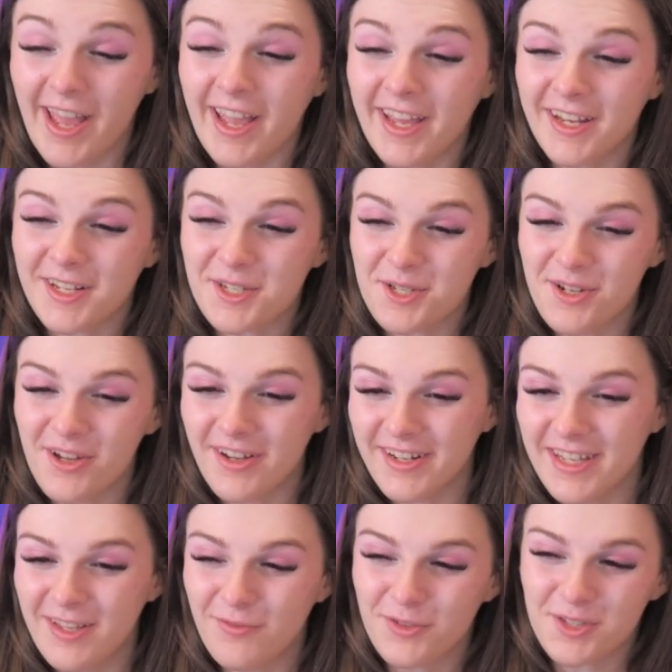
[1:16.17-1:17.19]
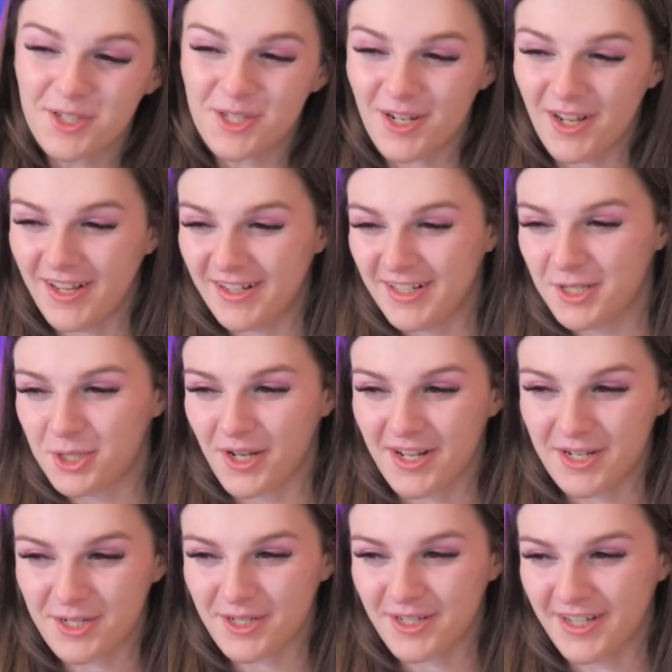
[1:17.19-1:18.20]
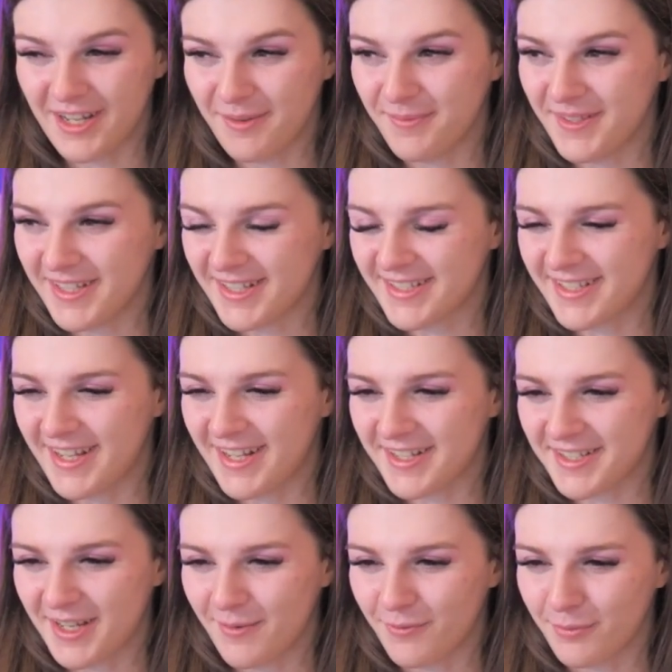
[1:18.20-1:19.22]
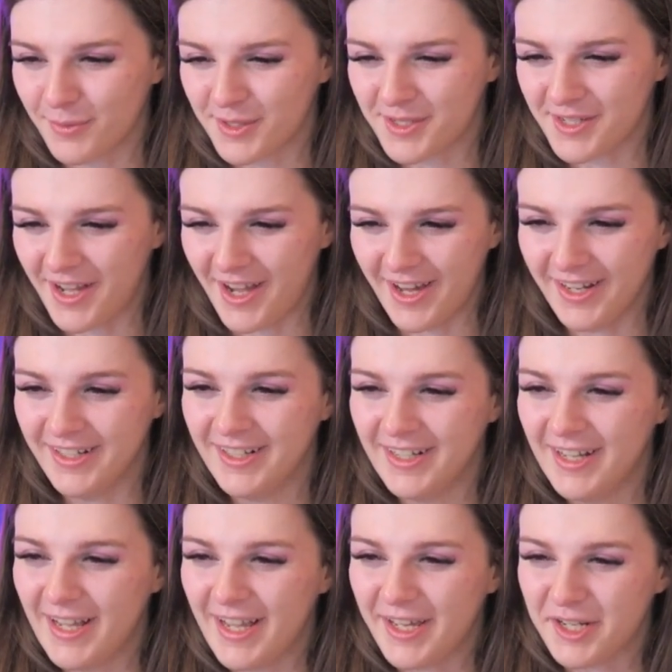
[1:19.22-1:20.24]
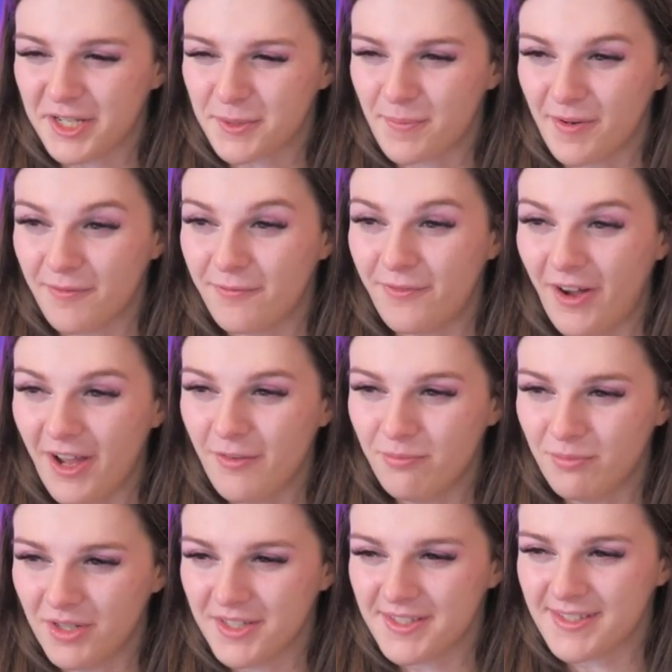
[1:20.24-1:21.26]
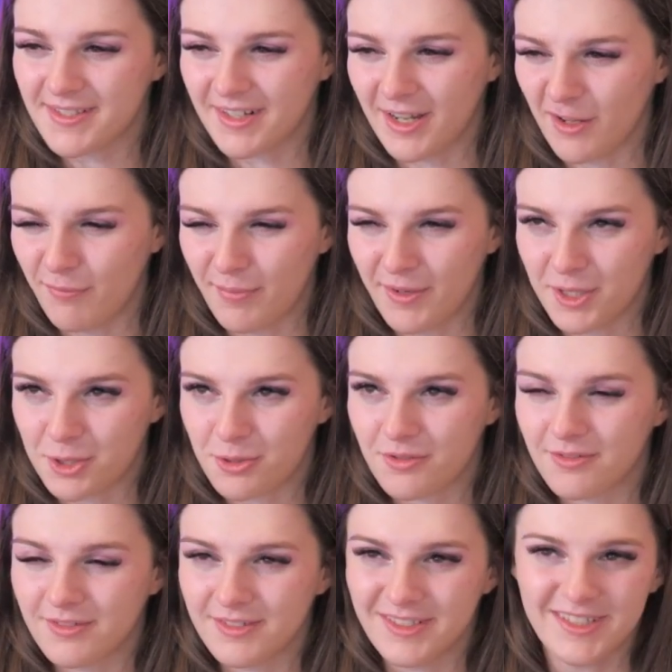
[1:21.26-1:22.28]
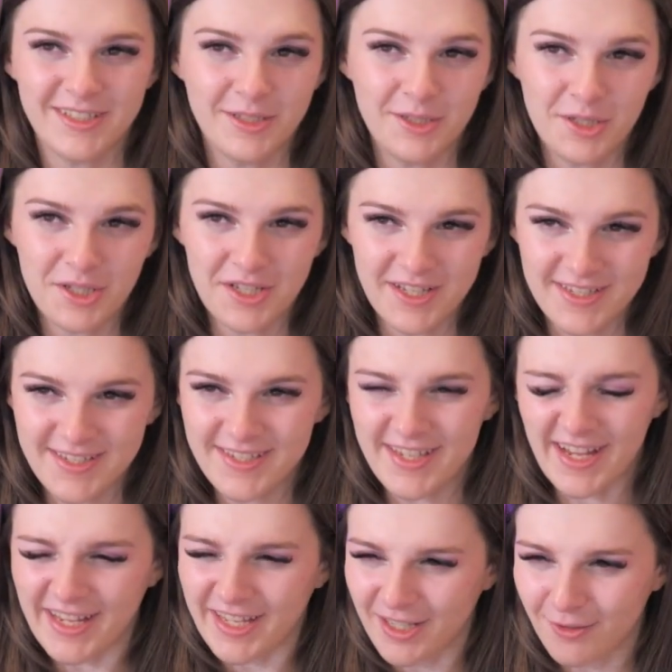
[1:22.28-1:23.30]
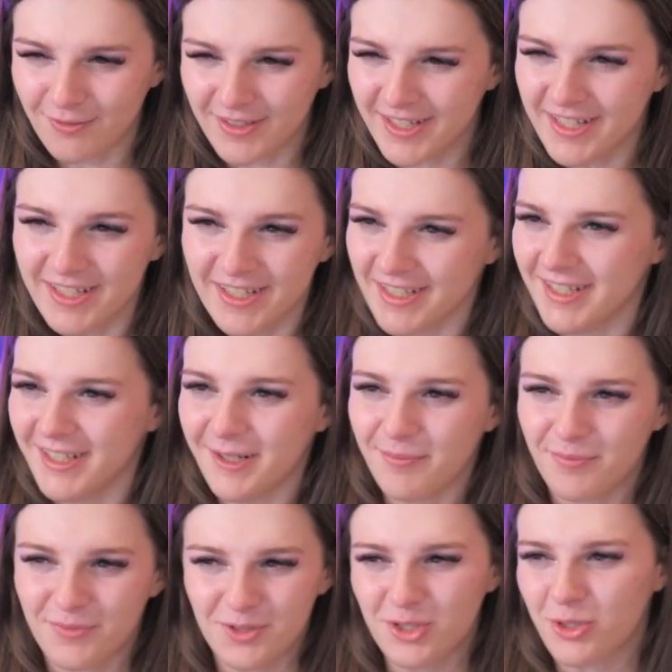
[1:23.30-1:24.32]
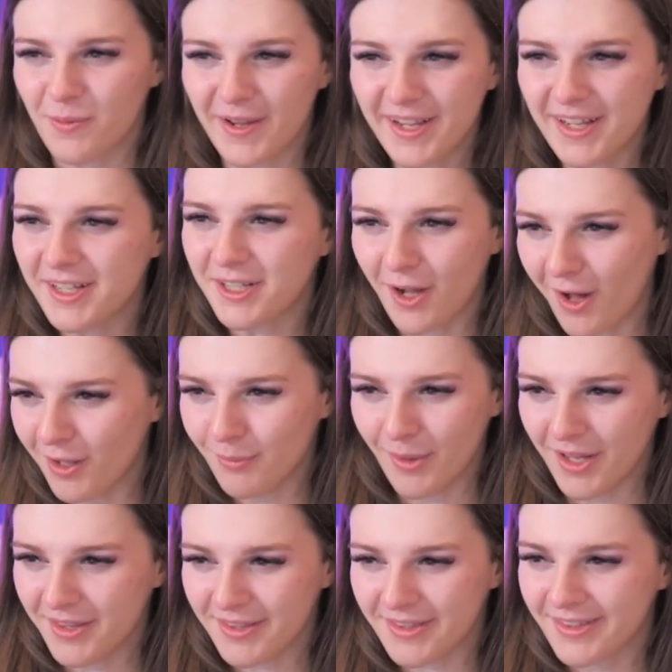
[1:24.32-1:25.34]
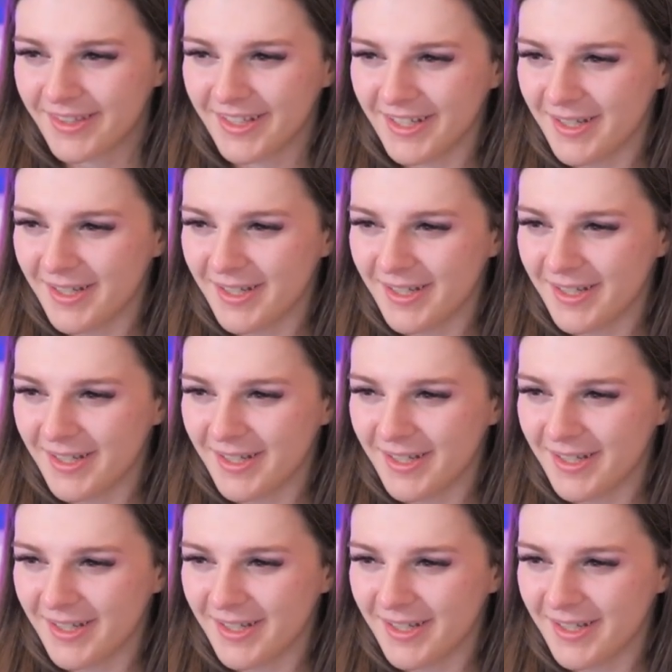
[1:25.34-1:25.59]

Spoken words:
It has not even slightly changed. I am the exact same from the start. It has been 5 months that I have been consecutively doing Girl Month.